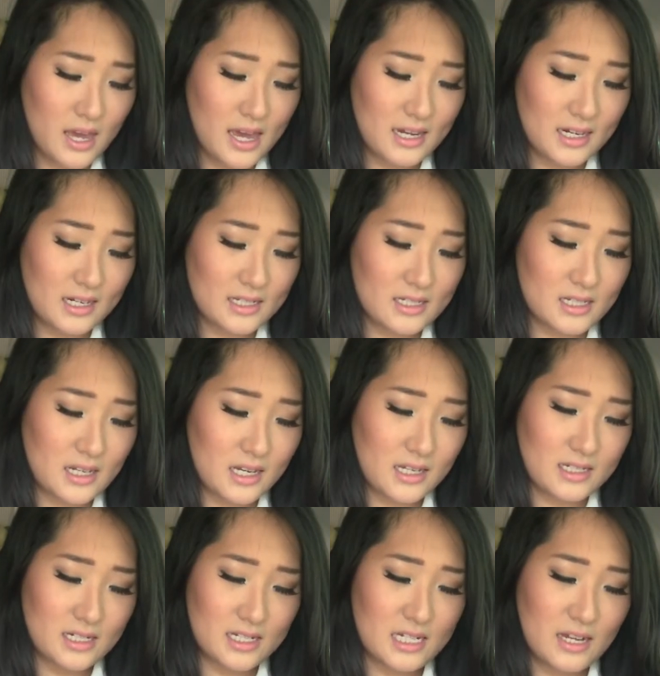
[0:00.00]
And it,
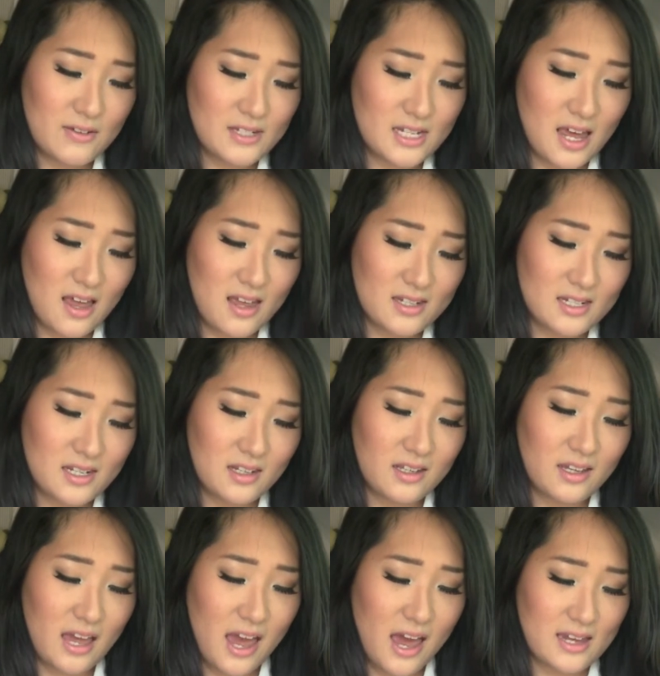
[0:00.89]
it does have
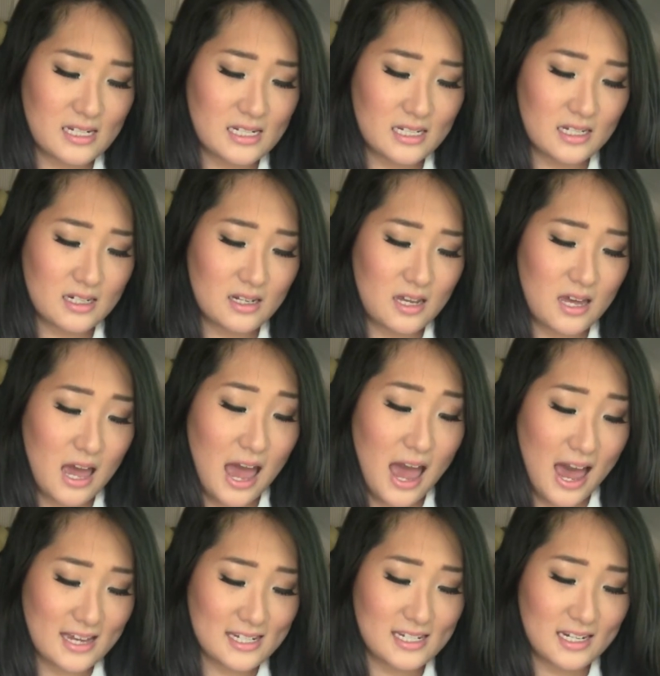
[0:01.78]
salicylic acid,
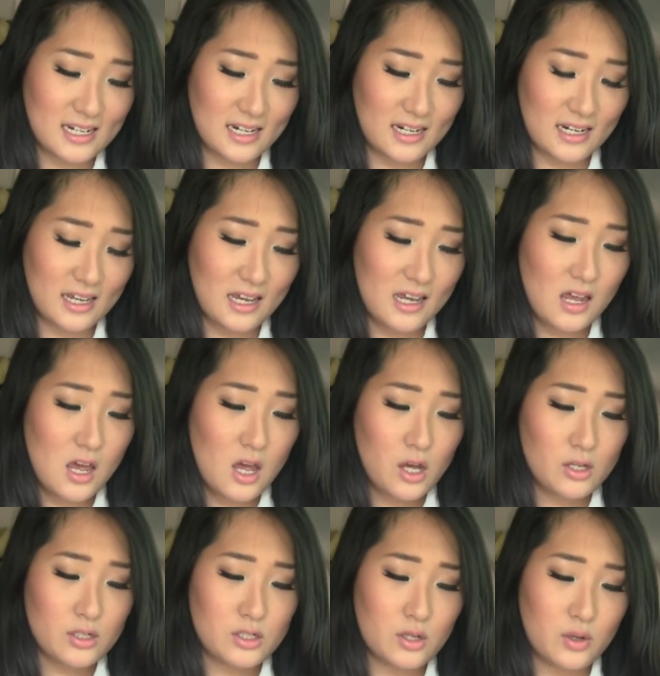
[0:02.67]
acid in it,
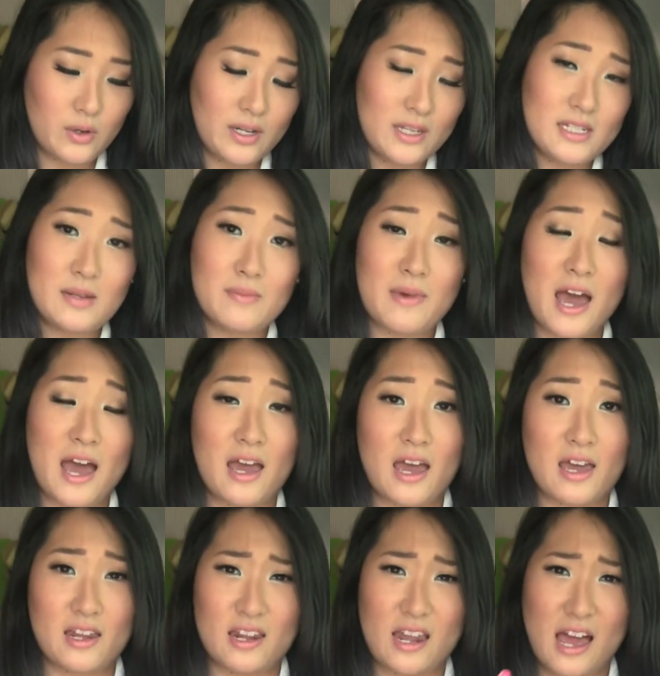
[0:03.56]
so it is a
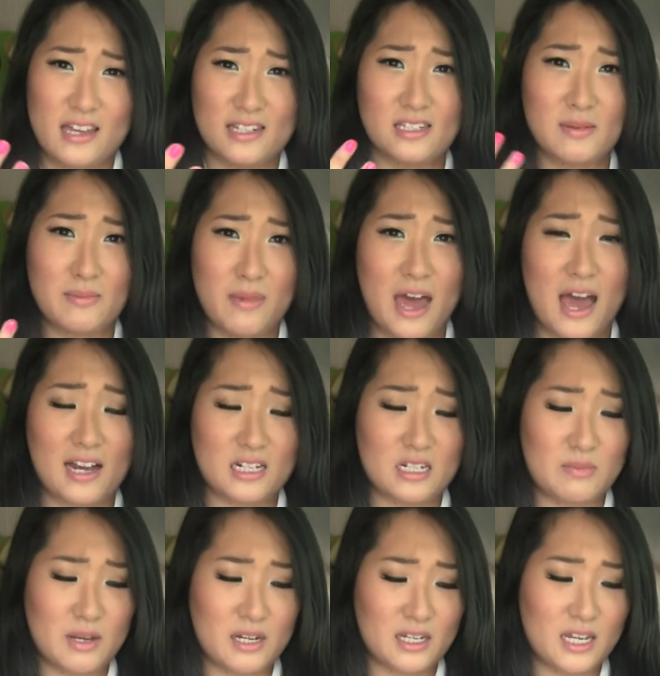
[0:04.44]
it has some
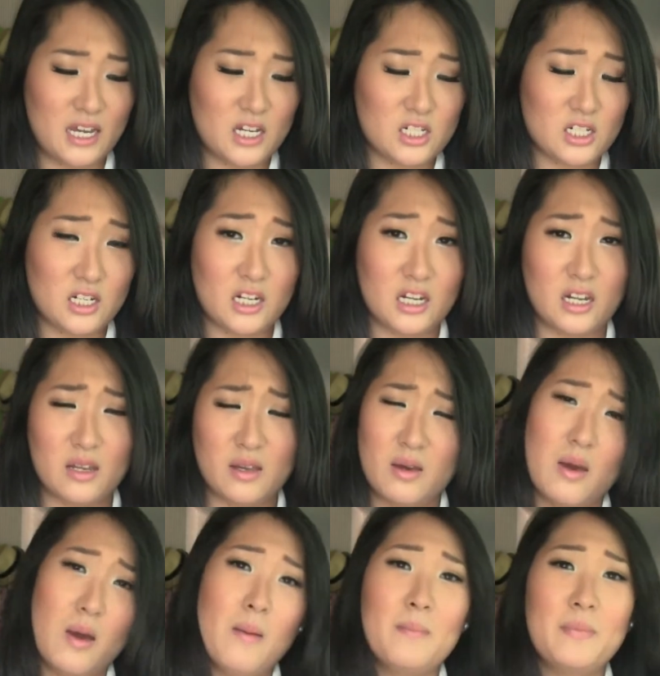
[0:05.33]
acne medication in
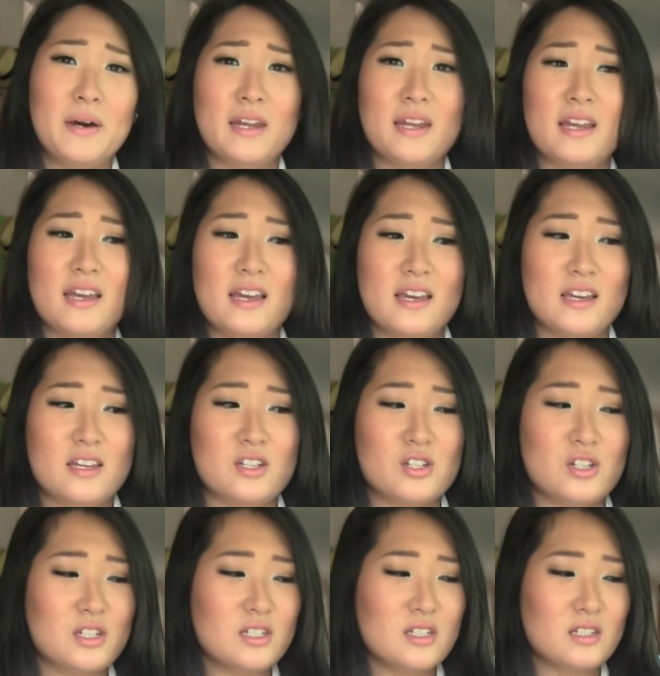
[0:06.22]
it, but
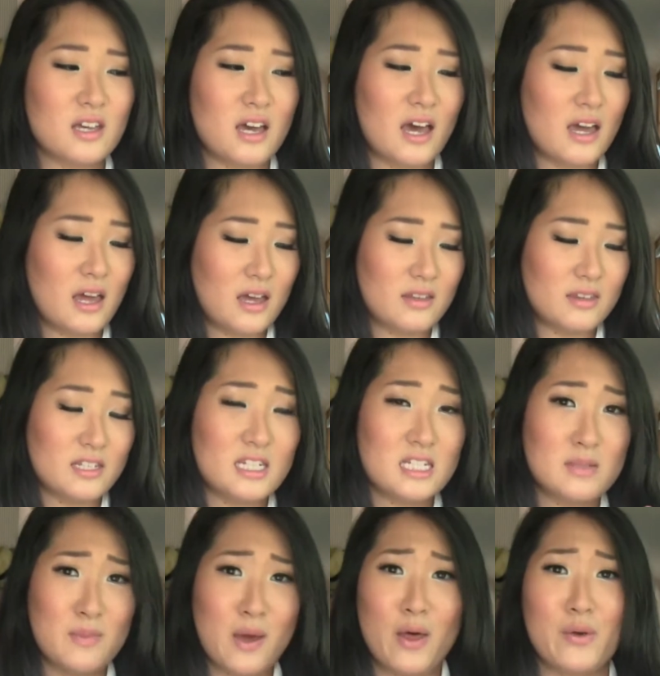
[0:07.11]
it's just, the
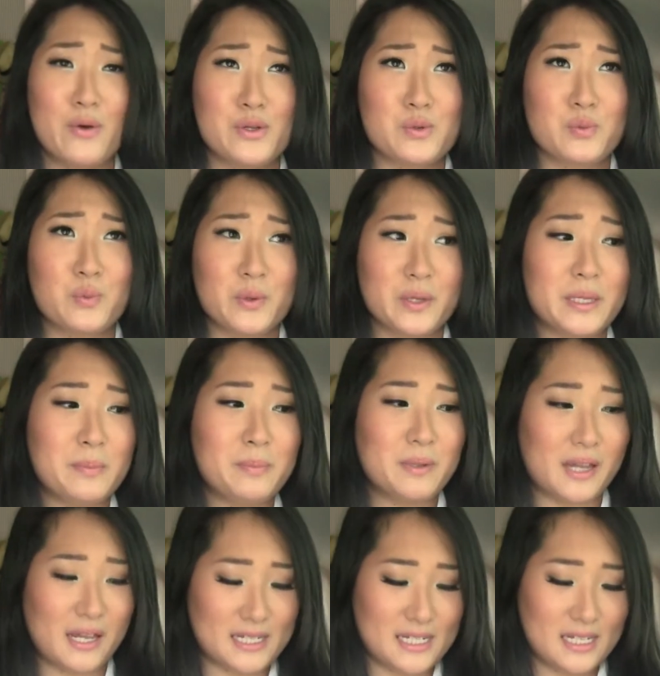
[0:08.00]
smell is really
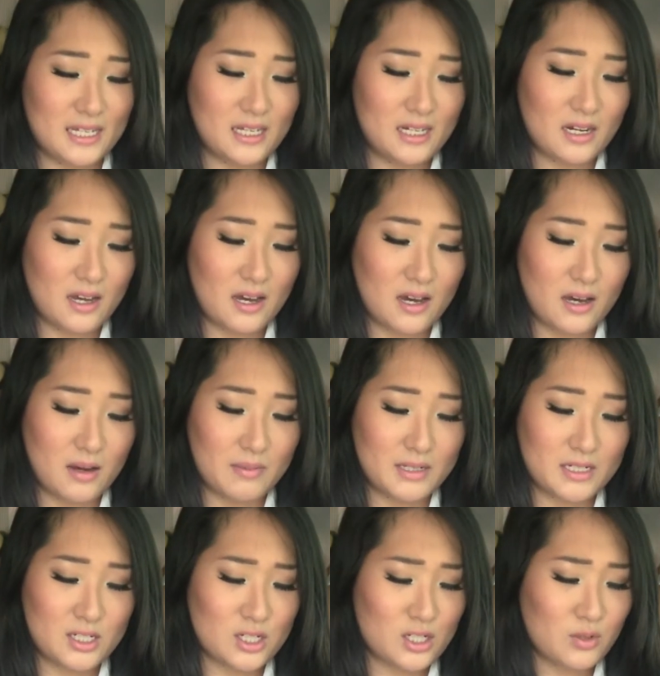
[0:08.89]
pleasant.
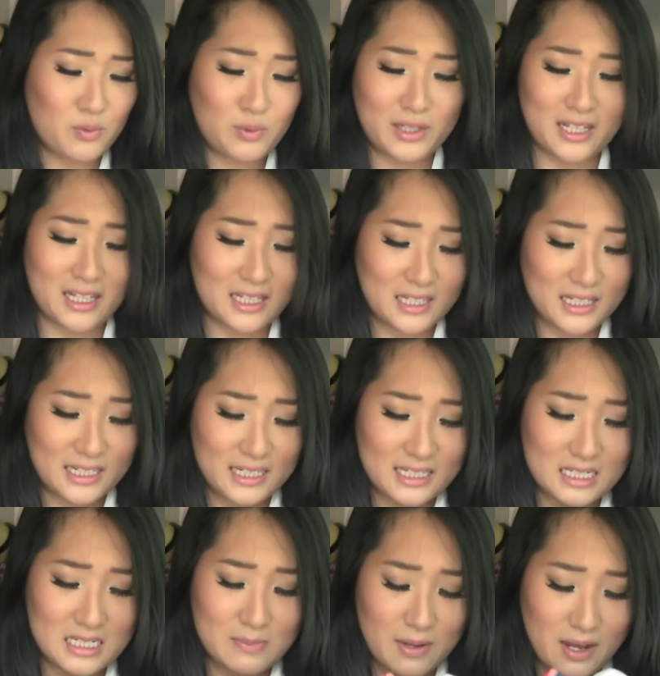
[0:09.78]
Um, it's just a really
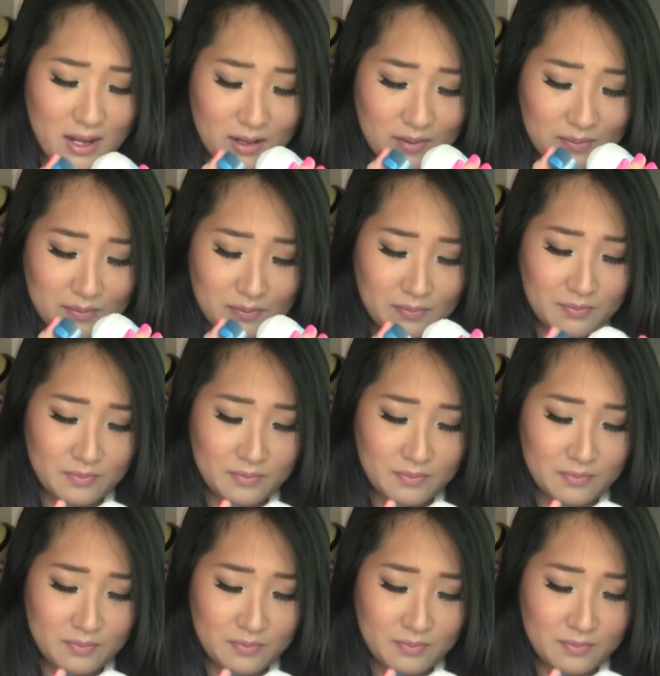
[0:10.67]
clean smell.